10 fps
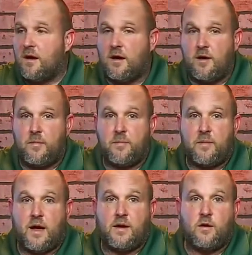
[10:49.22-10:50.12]

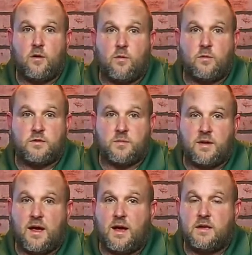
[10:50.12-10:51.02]
I know
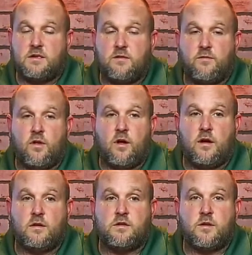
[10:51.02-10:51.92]
some guys have
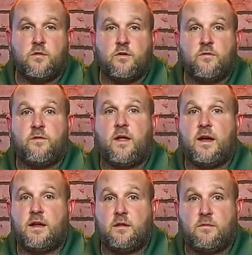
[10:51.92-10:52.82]
logged some of their
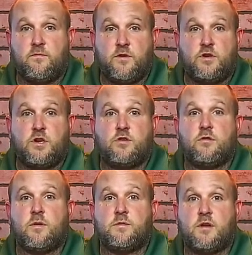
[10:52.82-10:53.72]
fly-in fishing
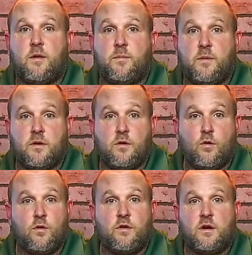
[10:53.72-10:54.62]
trips up
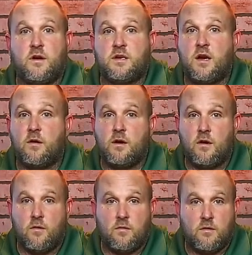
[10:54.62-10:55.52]
in northern
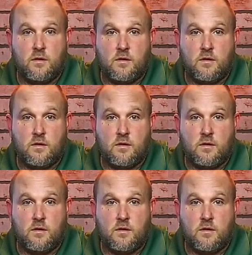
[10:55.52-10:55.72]
Ontario.